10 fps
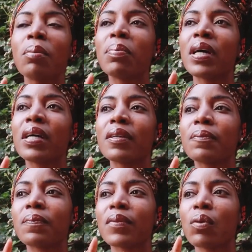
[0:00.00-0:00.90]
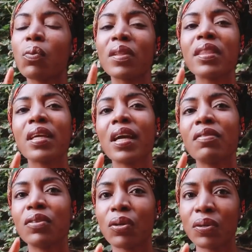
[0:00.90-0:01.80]
But one thing
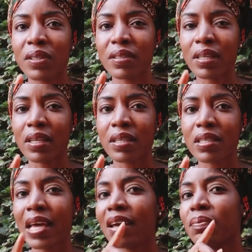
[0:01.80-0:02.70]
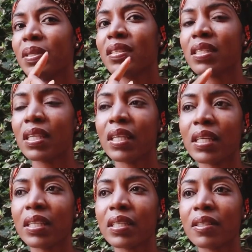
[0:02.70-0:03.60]
I've noticed is I've been
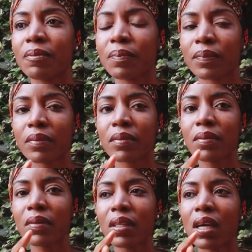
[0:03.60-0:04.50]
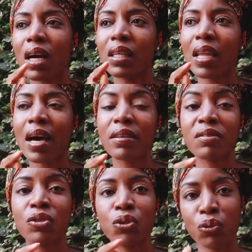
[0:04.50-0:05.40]
seeing a lot
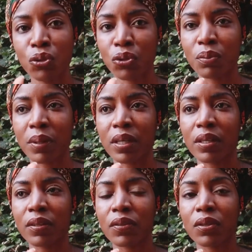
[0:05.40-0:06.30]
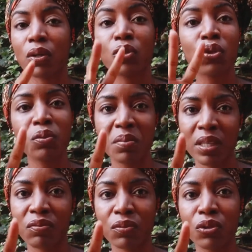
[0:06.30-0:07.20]
of YouTubers, two
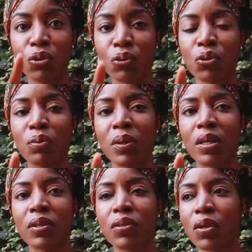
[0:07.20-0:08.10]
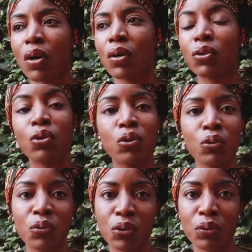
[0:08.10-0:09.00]
main YouTubers on
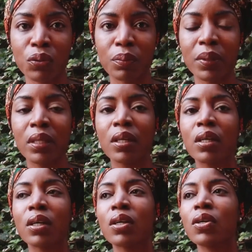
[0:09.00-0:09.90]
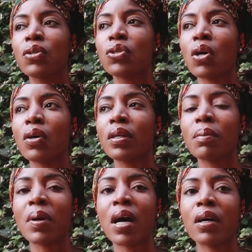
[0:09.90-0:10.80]
YouTube, talking
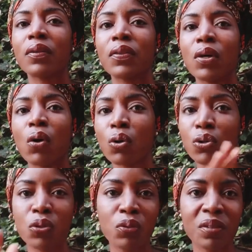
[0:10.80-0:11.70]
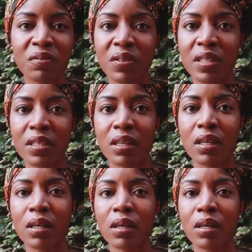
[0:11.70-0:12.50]
about the whole student visa